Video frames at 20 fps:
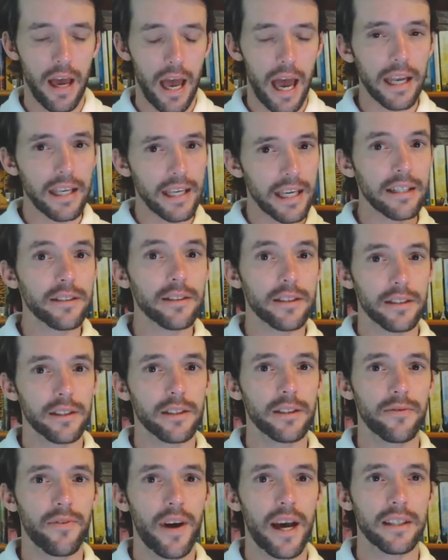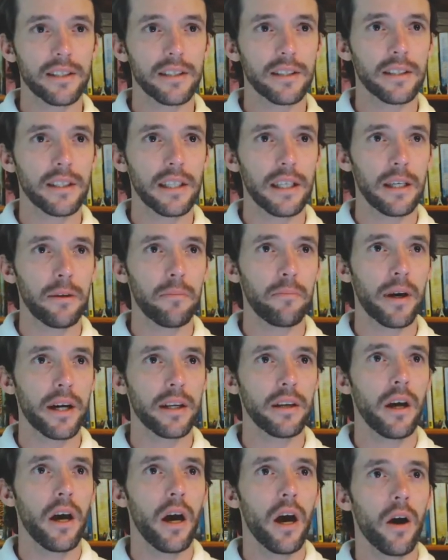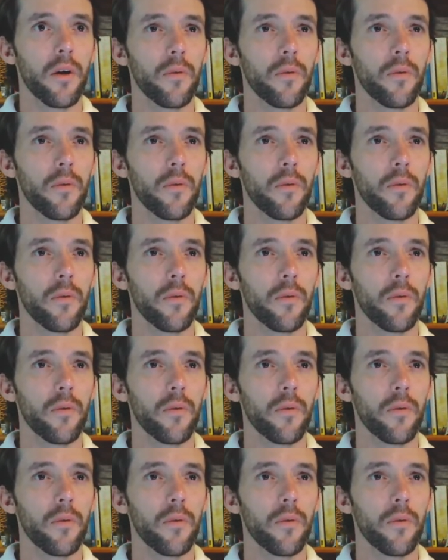And yes, this is fantasy, but